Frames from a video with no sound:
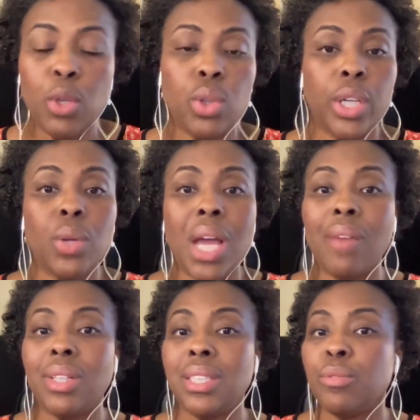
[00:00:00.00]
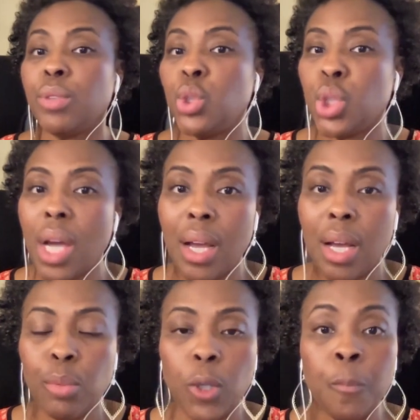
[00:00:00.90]
thought you'd have a different job,
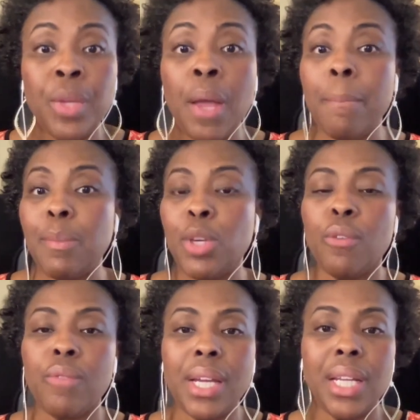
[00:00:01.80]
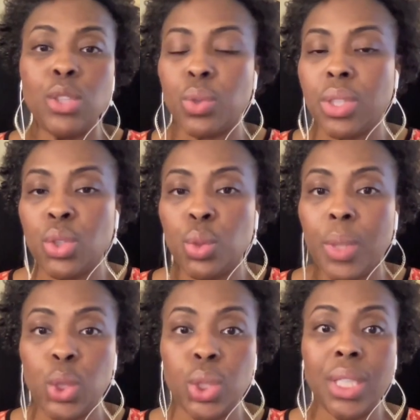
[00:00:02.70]
or maybe your financial
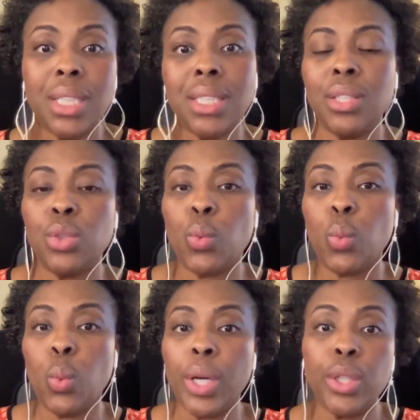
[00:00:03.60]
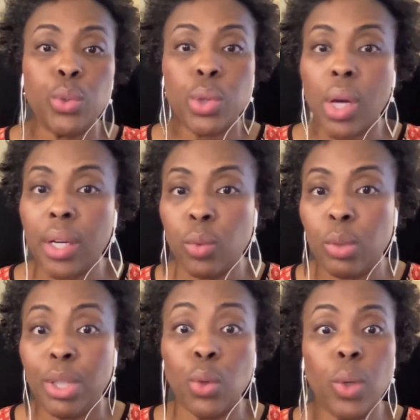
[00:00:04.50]
situation isn't where you thought it would
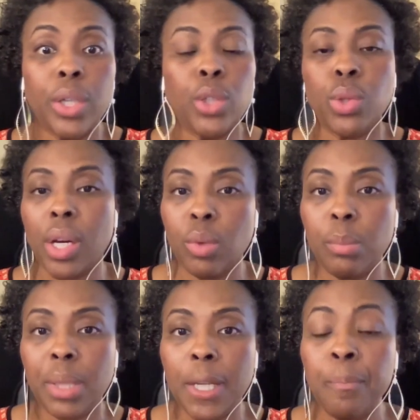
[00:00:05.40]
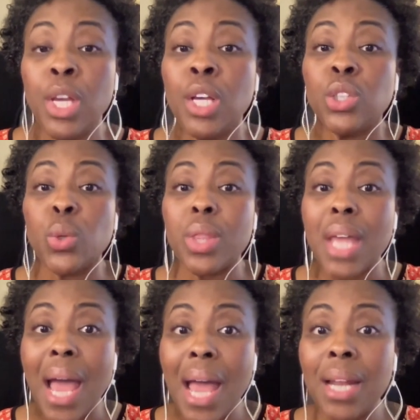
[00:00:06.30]
be or what you thought it would be. So
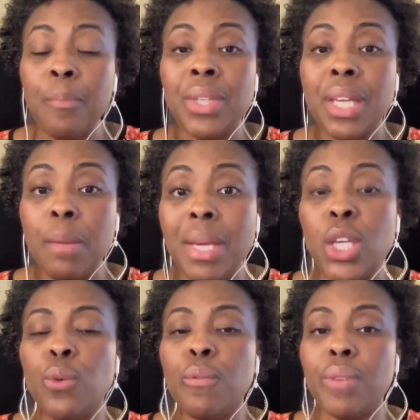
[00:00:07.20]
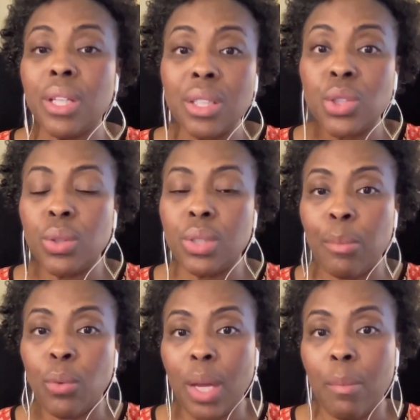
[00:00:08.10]
that can make you feel a certain type
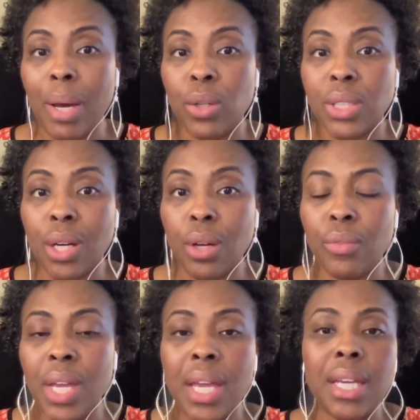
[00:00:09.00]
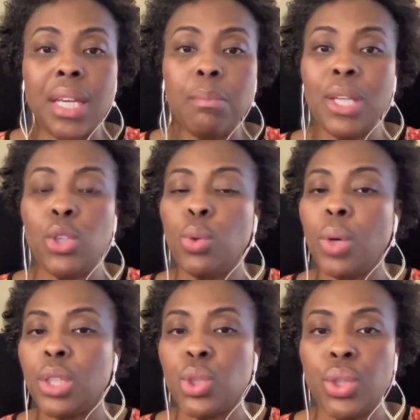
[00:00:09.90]
of way about yourself. It can make you
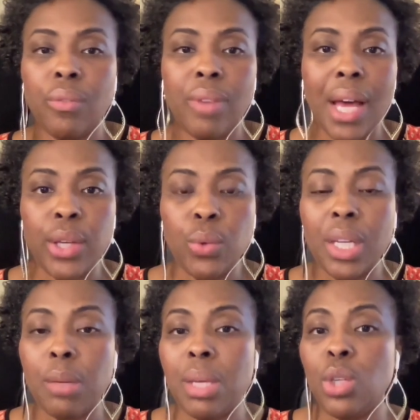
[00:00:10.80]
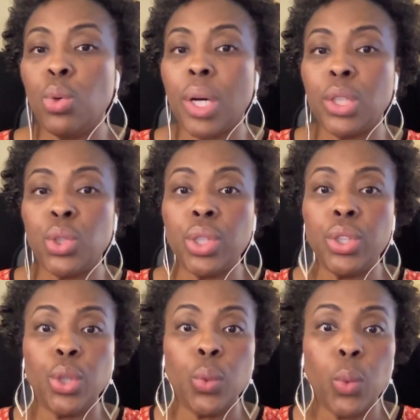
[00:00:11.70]
question your value. It can make you question
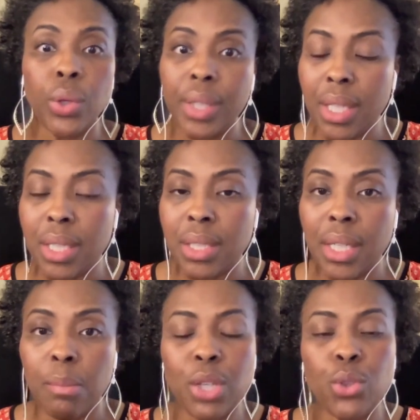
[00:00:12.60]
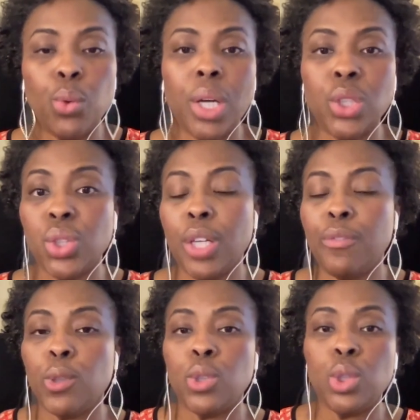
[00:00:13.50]
your worthiness. It can make you question if
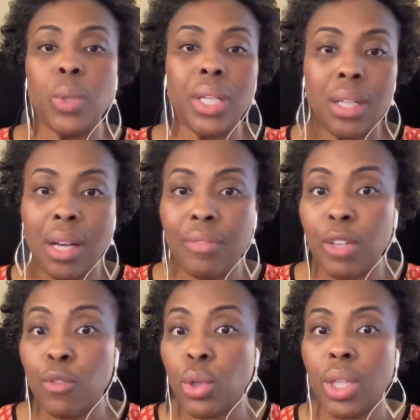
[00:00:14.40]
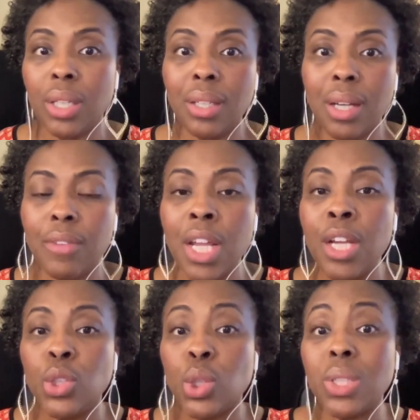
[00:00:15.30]
you're doing enough, if you're good enough.
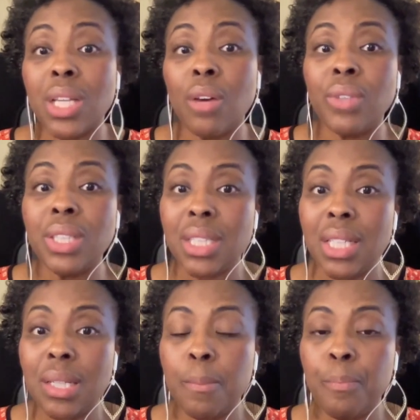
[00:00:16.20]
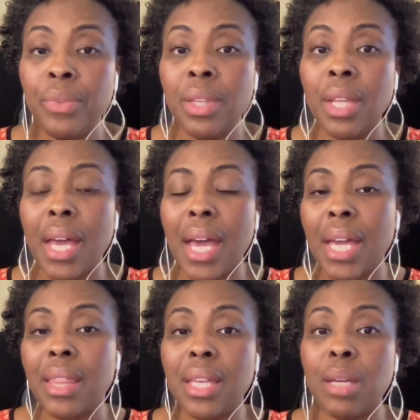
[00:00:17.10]
So self esteem, I
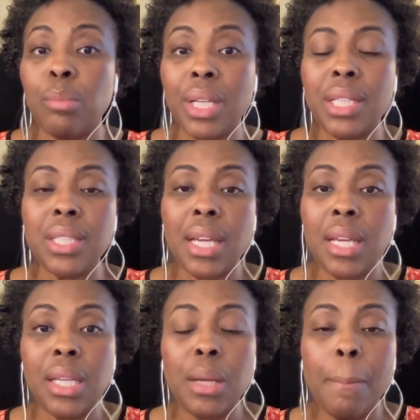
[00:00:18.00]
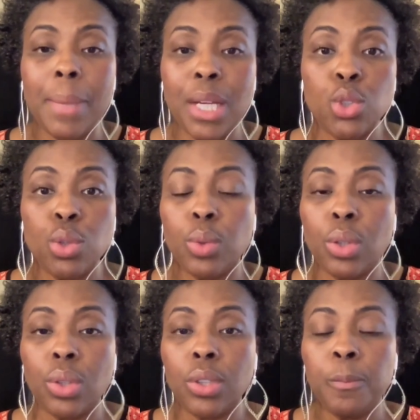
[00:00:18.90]
think, plays a major
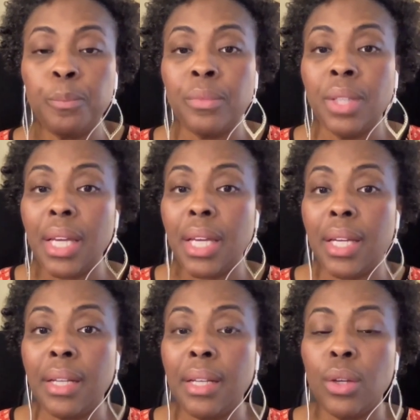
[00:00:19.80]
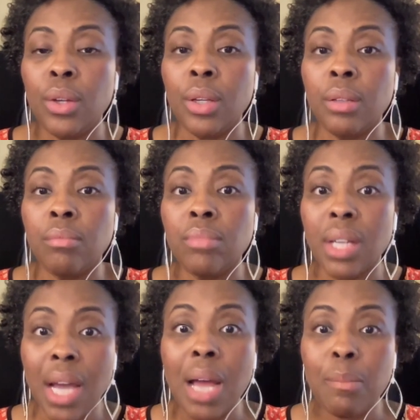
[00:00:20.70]
role in the
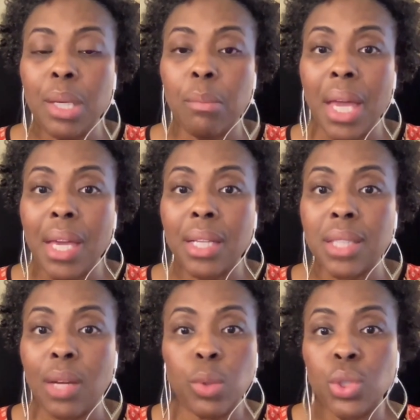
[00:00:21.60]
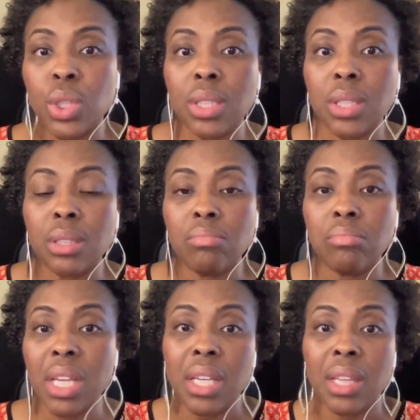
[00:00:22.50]
copy and paste. Like we're just
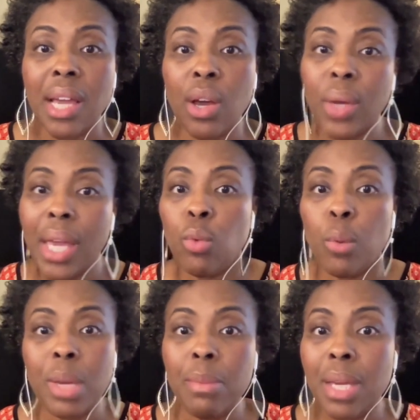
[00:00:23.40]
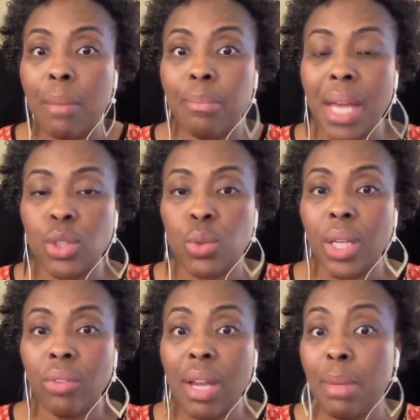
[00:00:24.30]
thinking that, okay, well, maybe I'm not doing
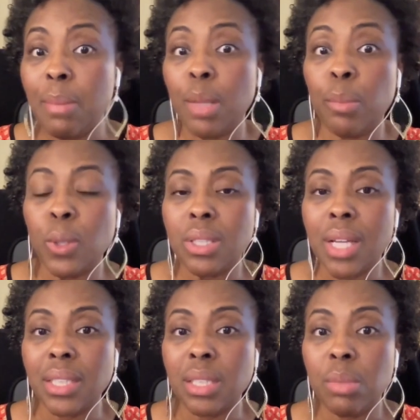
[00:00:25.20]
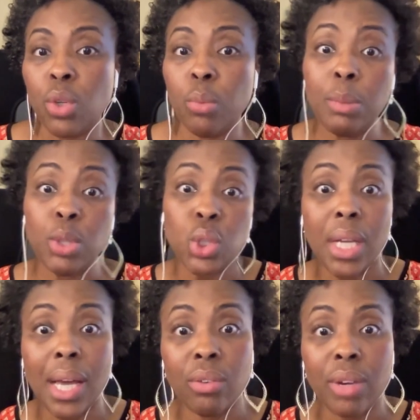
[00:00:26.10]
it right. Maybe the person next to me, or maybe she
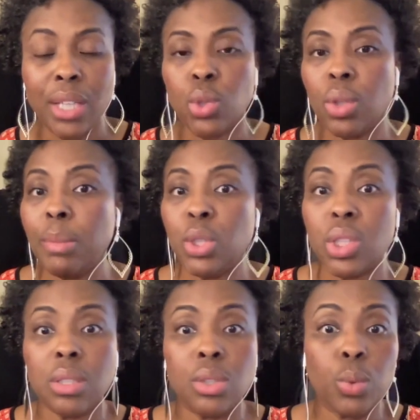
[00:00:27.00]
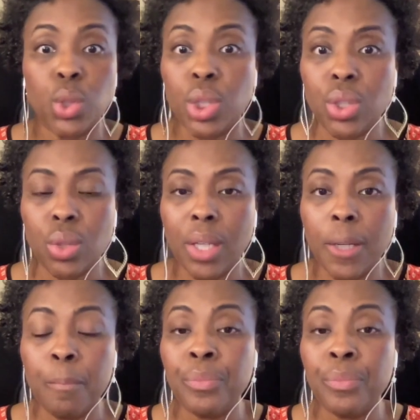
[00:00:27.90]
got it right. So let me just do what she's doing.